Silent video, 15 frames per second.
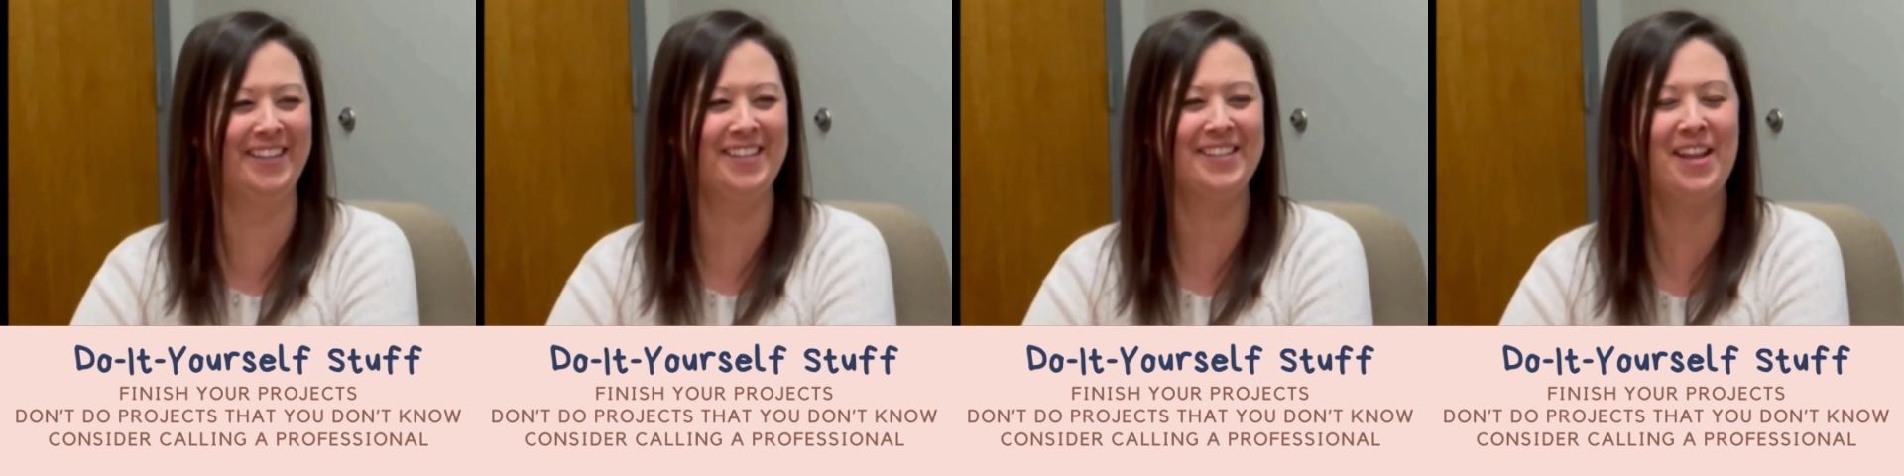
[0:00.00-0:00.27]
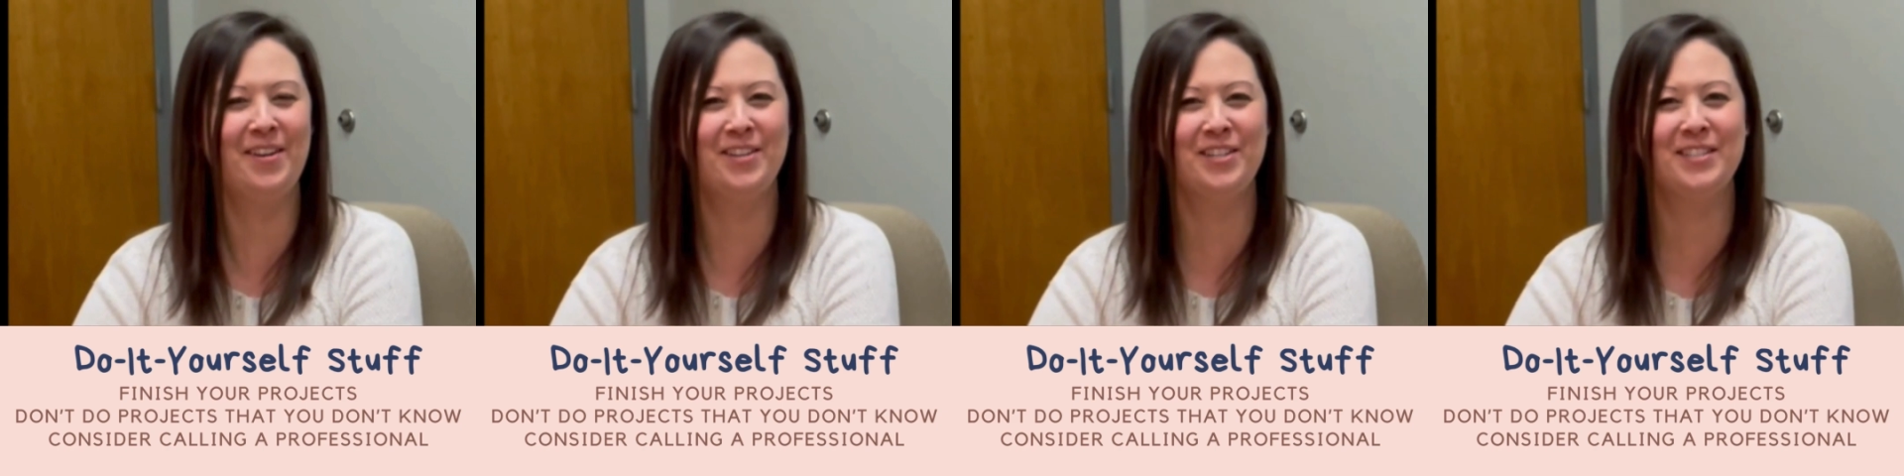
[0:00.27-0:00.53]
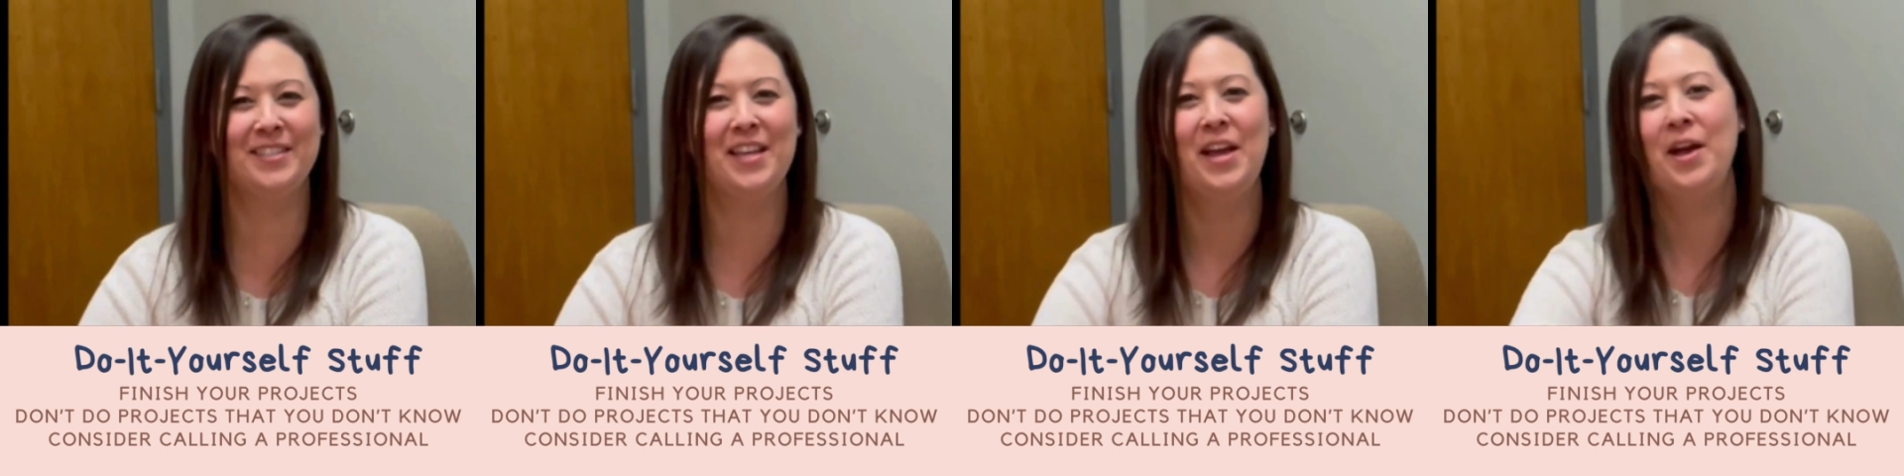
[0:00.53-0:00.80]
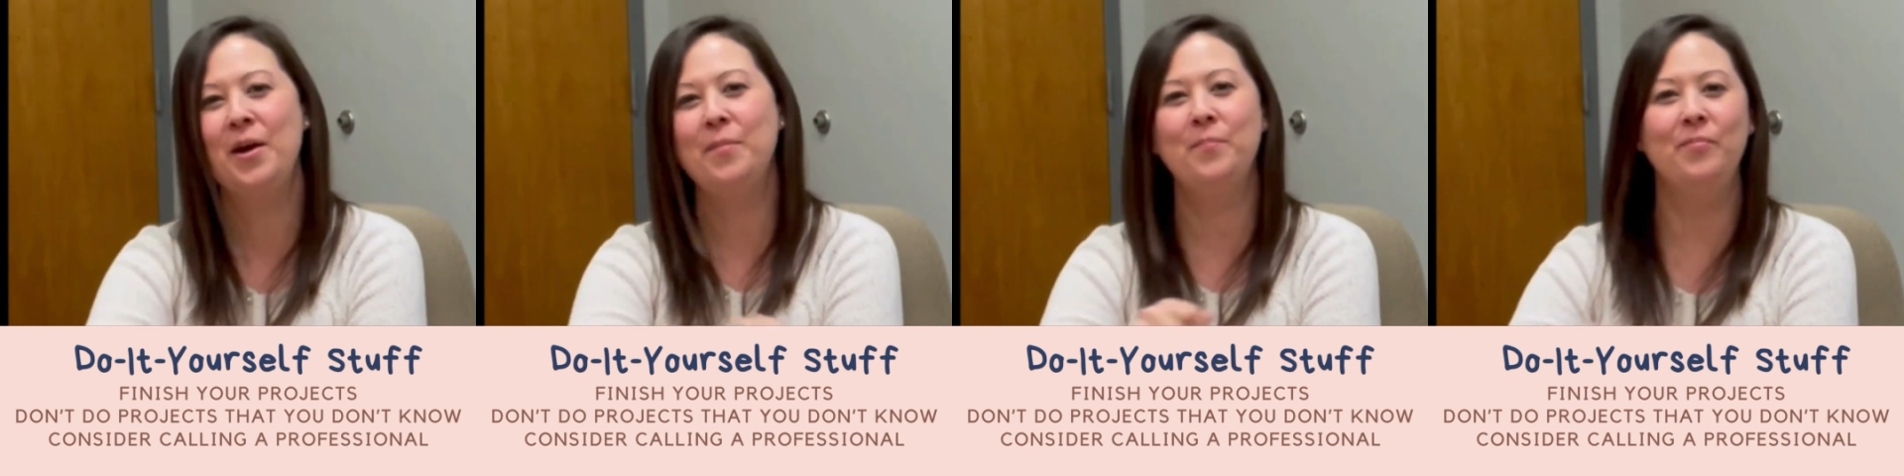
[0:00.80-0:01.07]
they just
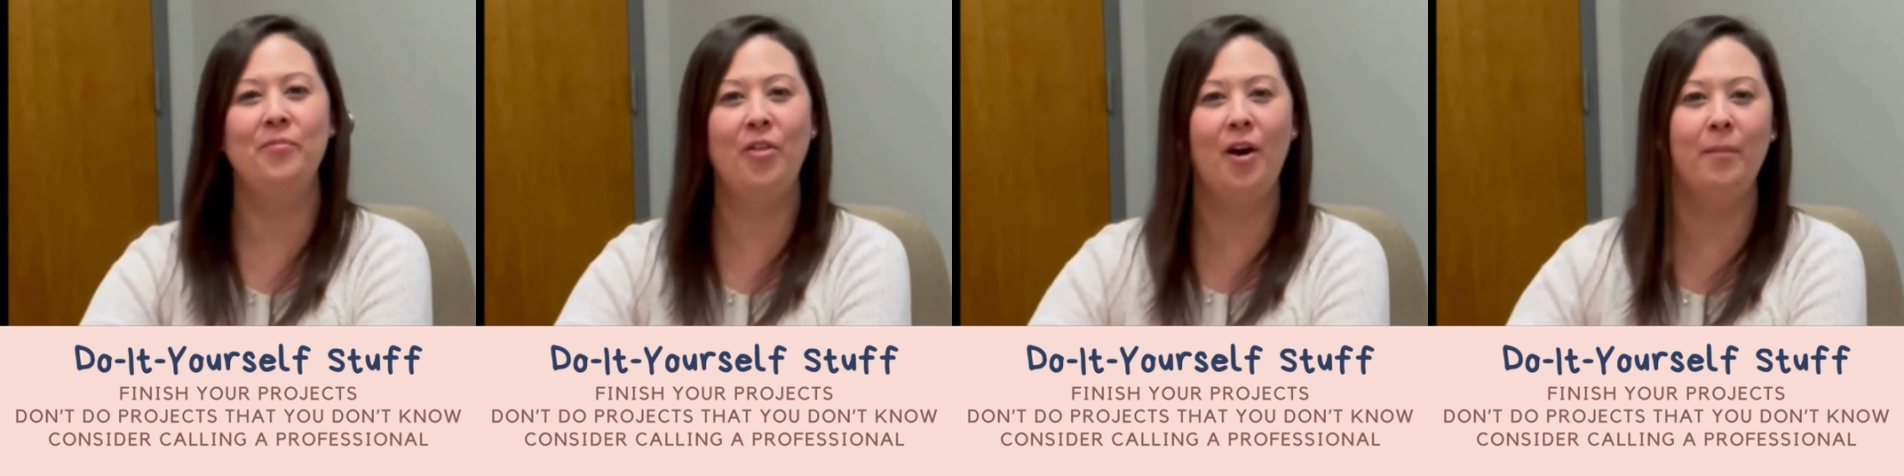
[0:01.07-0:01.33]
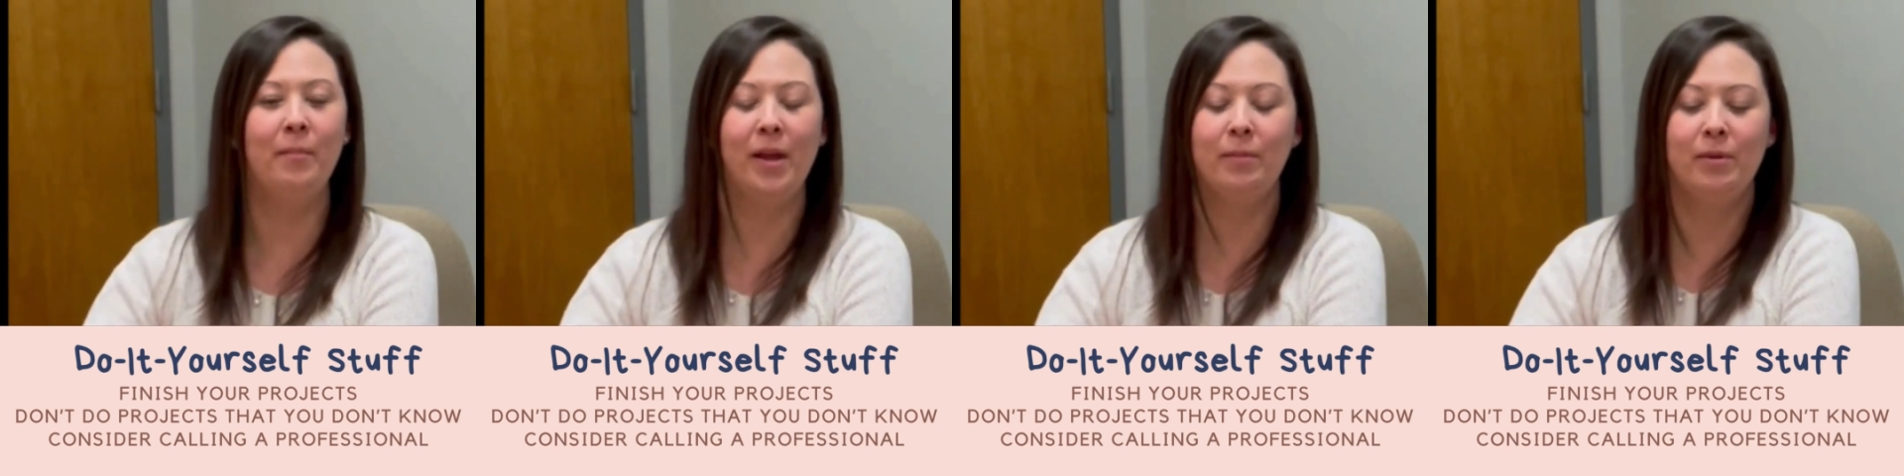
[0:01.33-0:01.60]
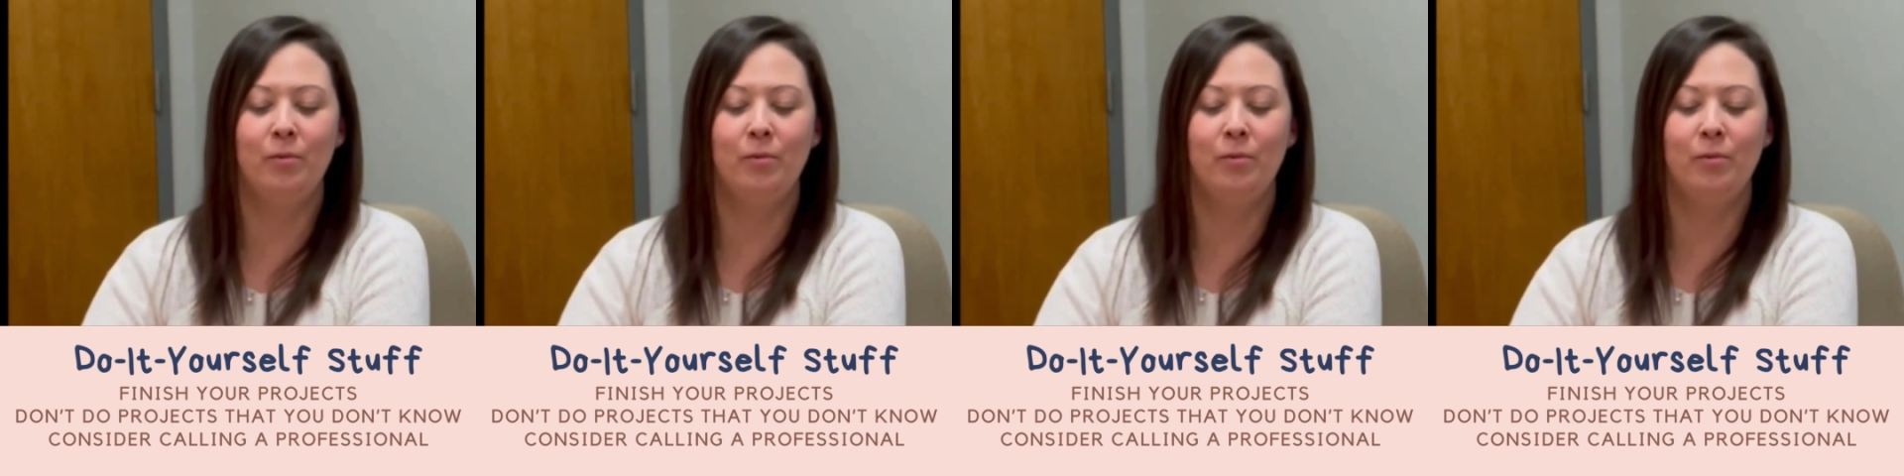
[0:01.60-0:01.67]
thought maybe,